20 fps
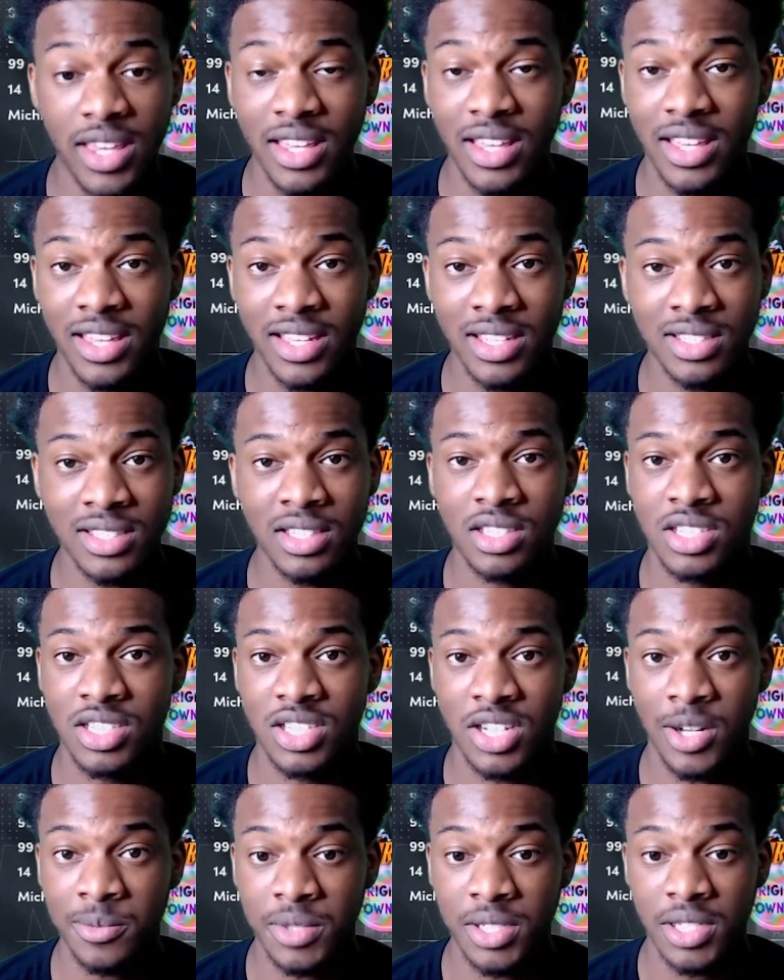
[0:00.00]
easy
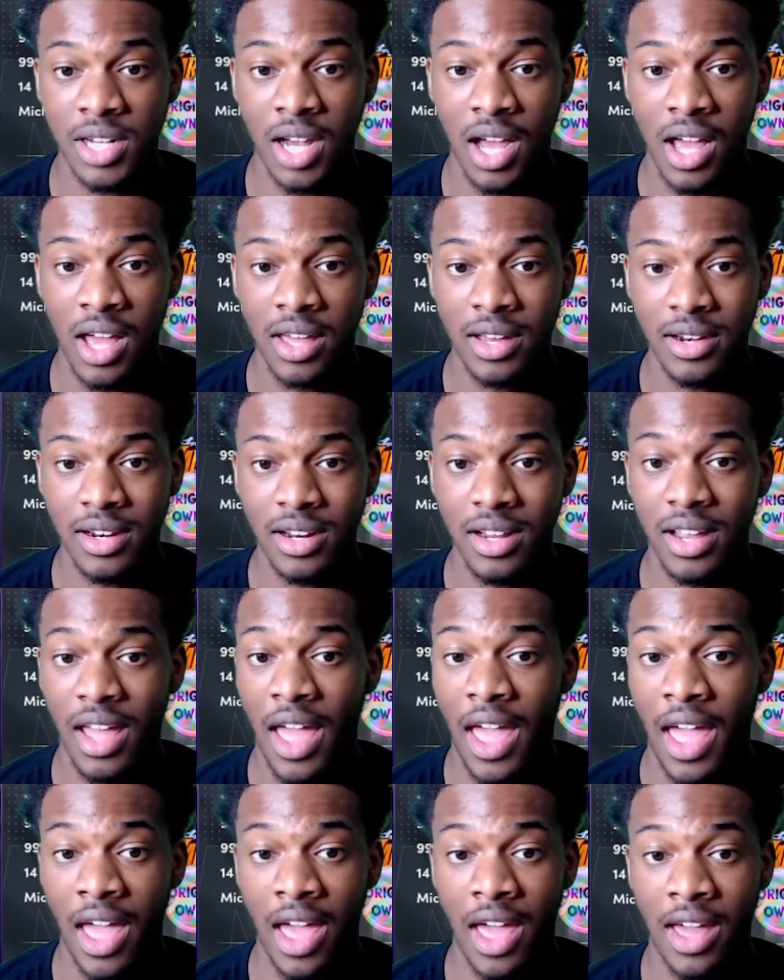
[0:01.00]
jump shot,
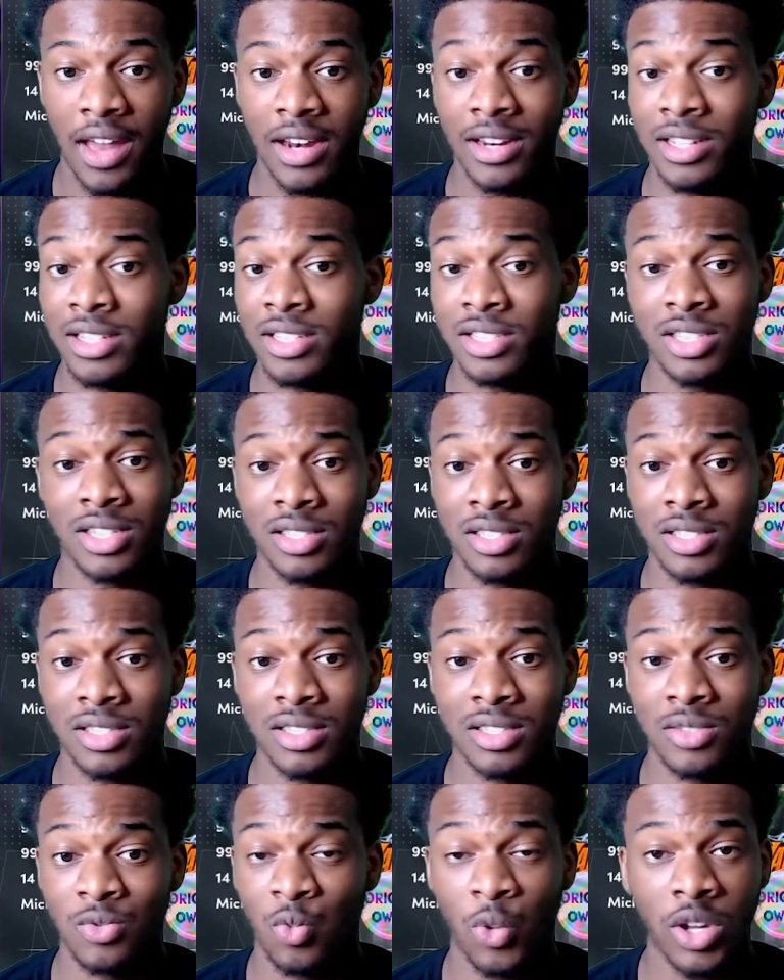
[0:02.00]
and he's just
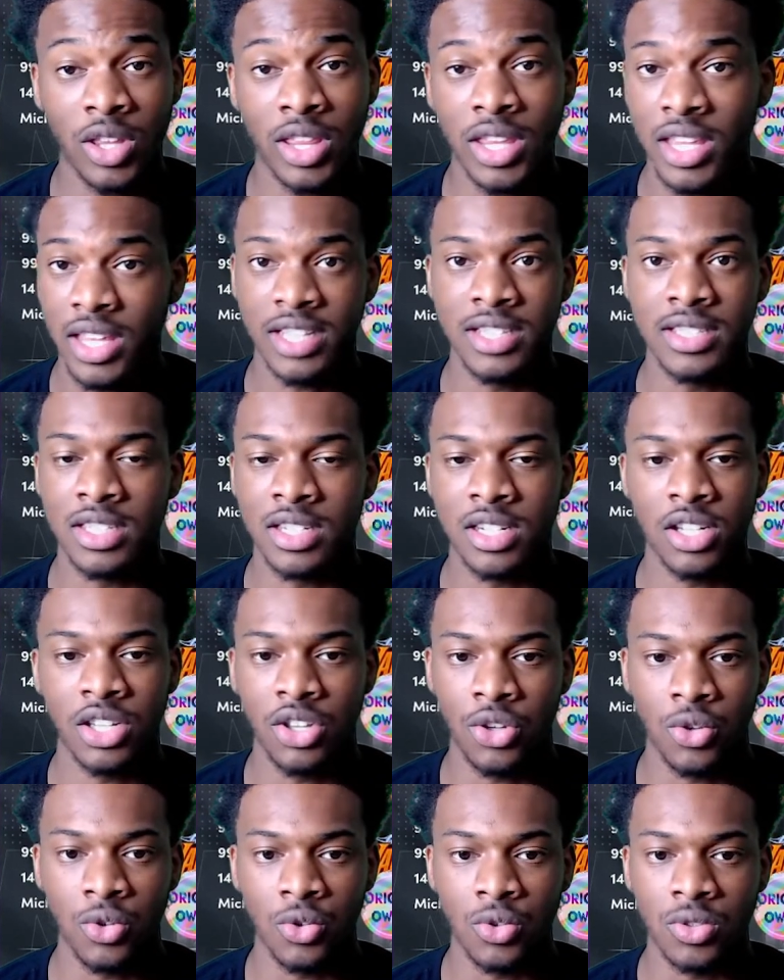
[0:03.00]
really easy to
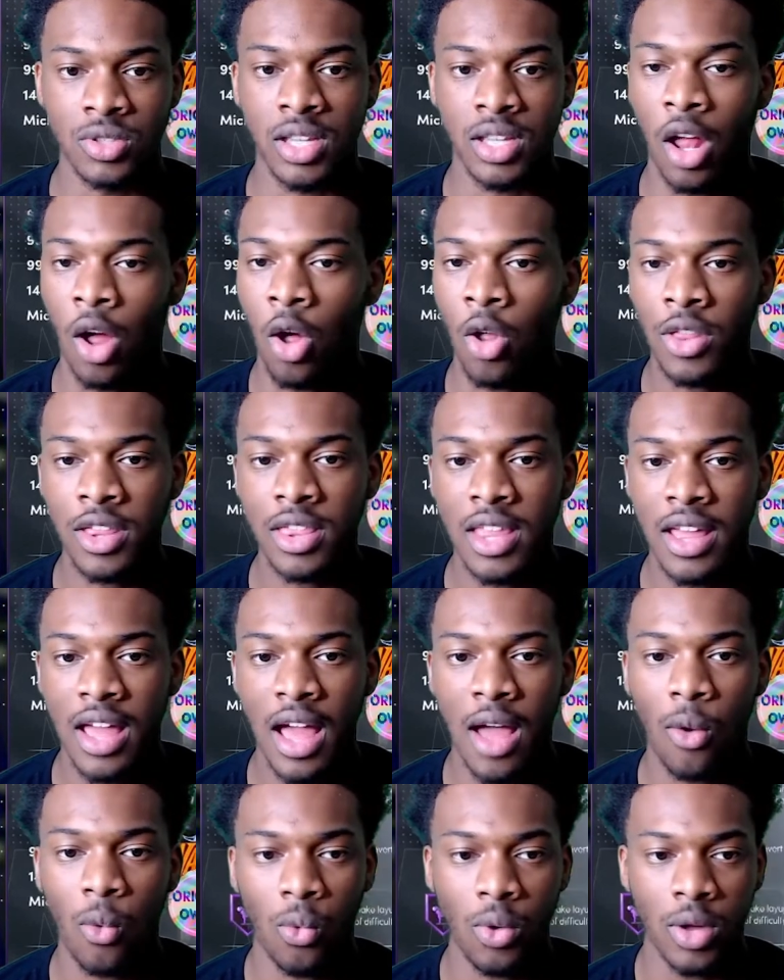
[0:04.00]
use. The only thing I
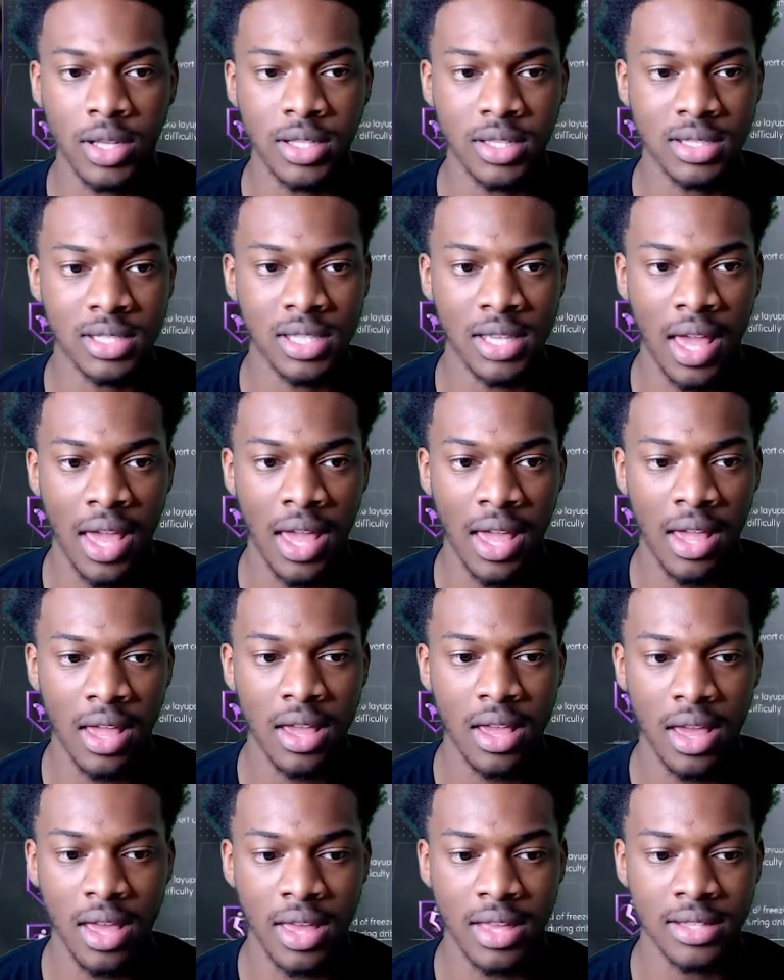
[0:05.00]
would say
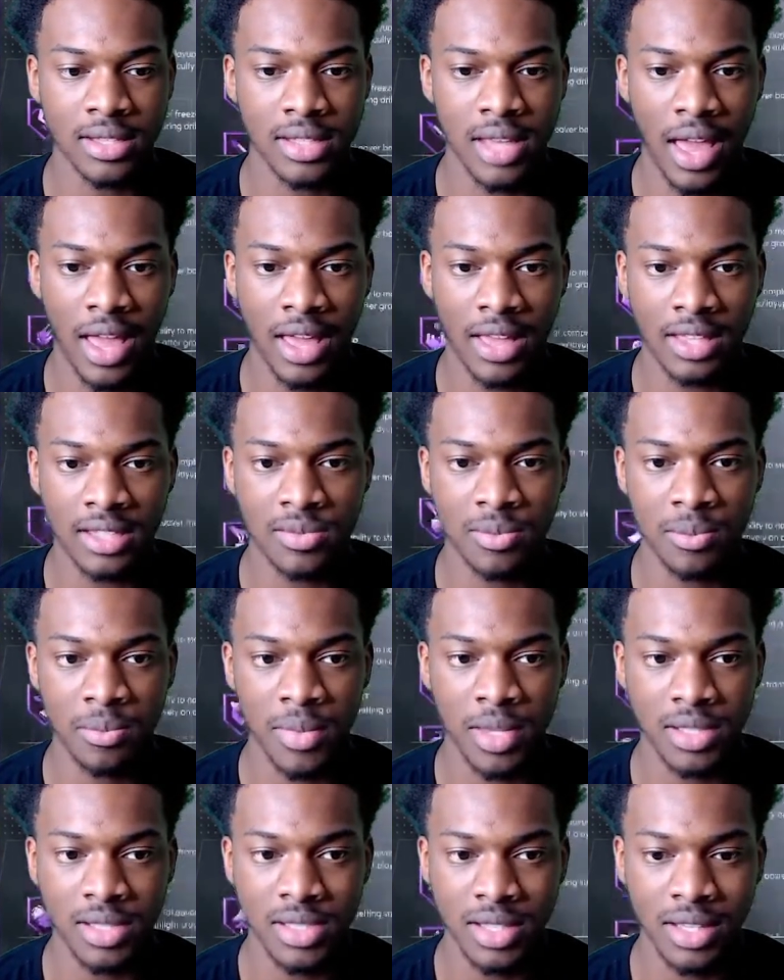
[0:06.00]
is that he's
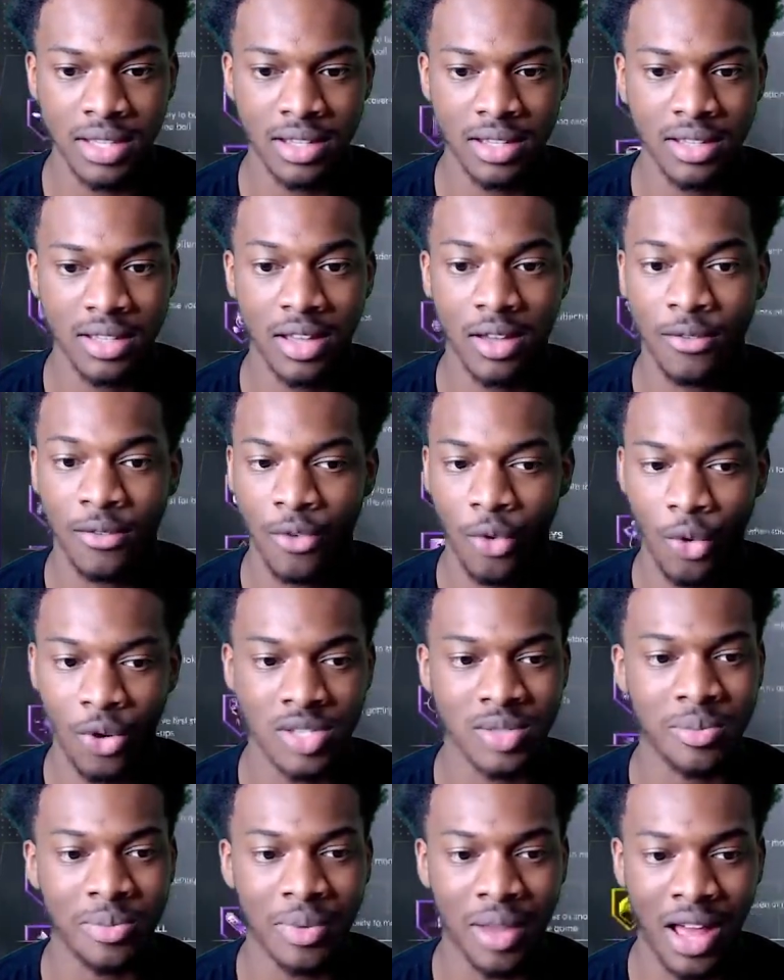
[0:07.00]
missing, of course,
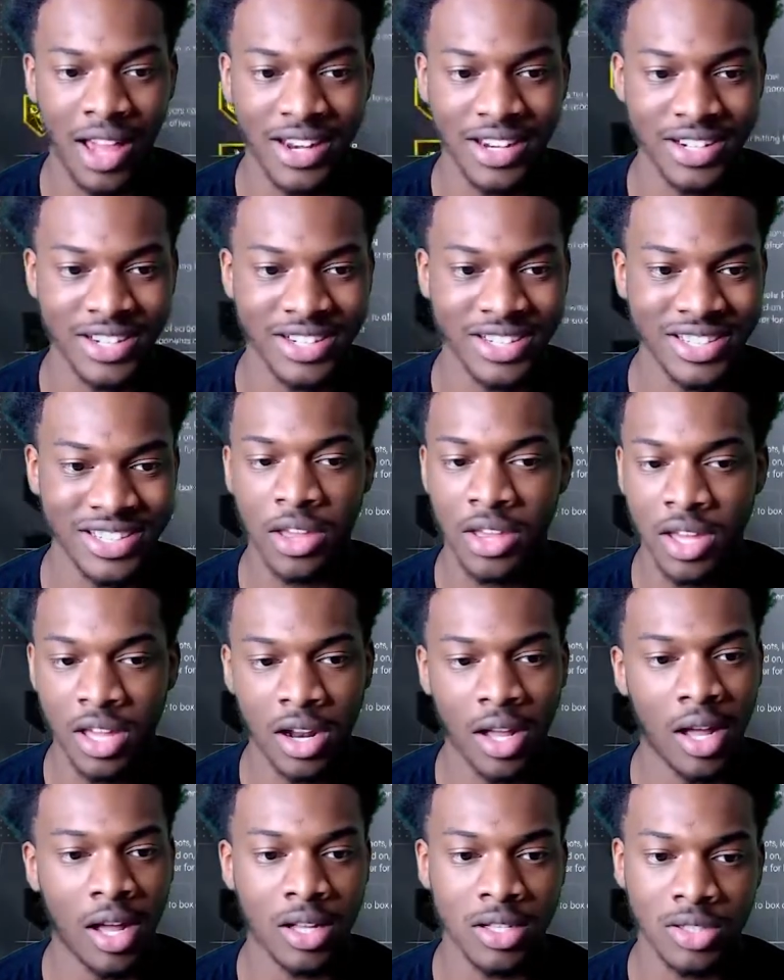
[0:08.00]
blinders. He can
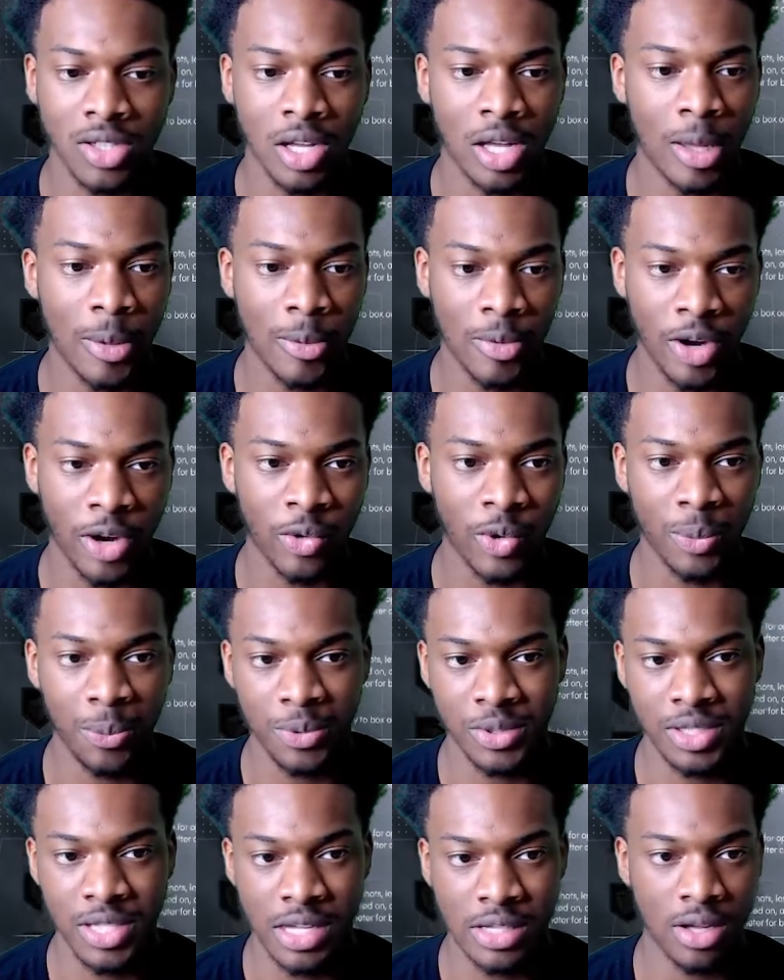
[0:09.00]
also upgrade rim
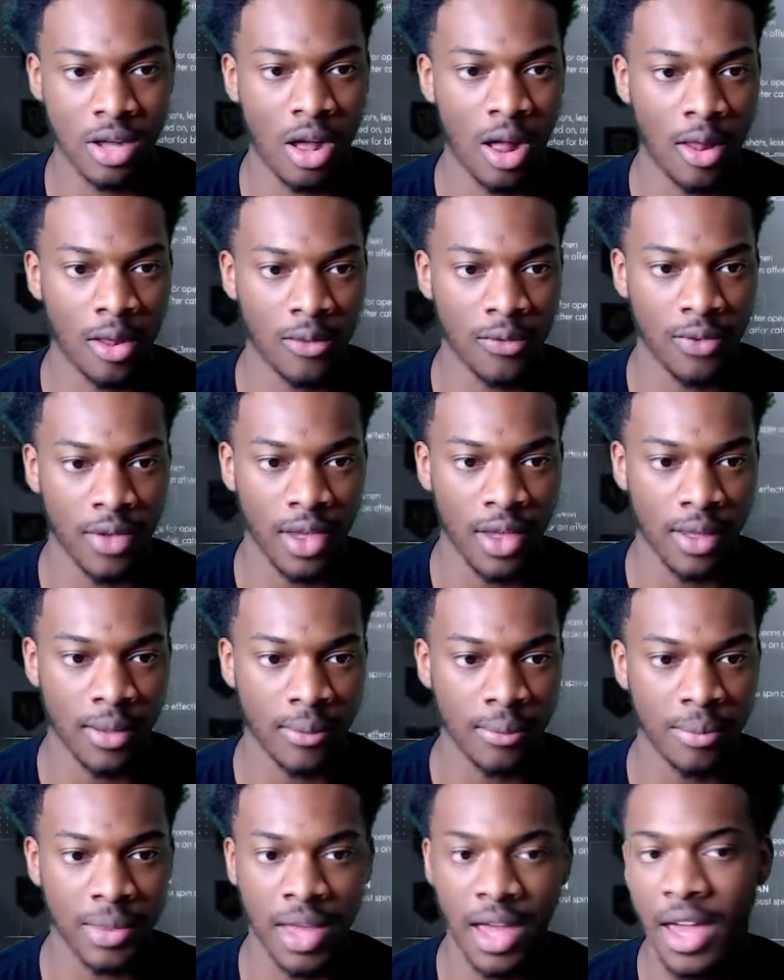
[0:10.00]
protector Hall of Fame.
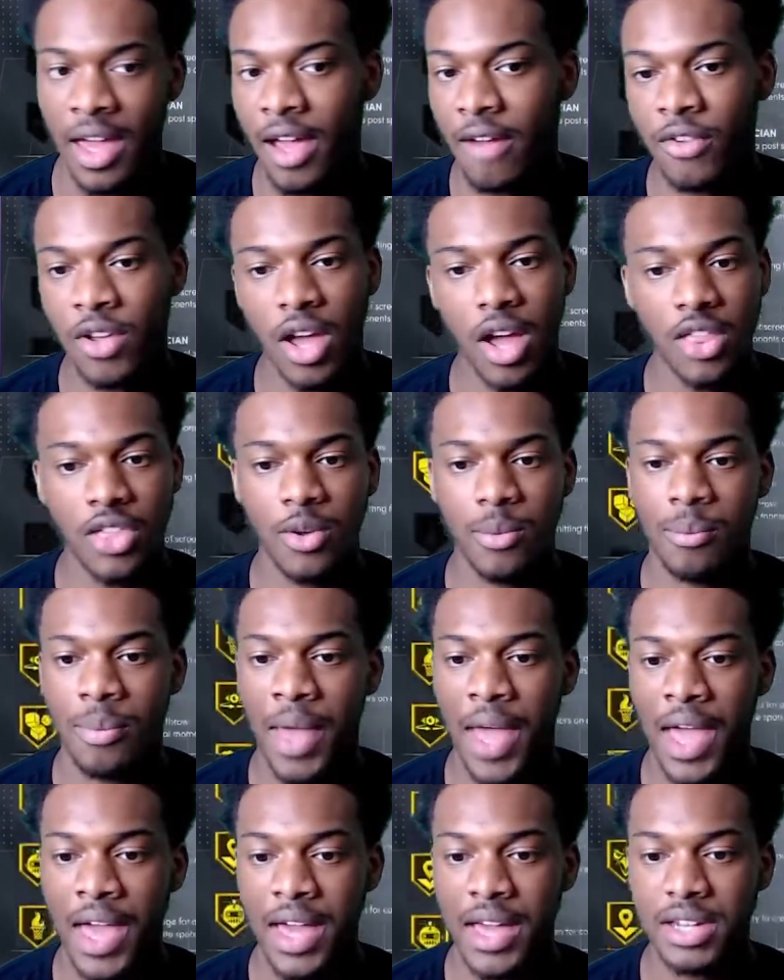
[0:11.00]
But yeah, every other
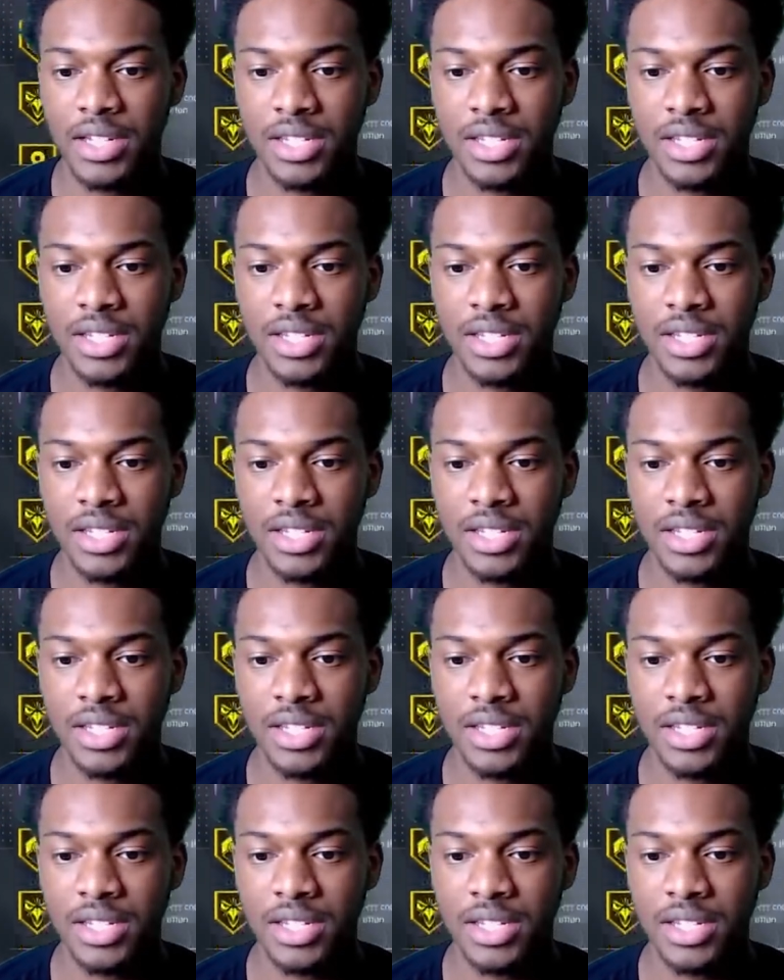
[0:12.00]
badge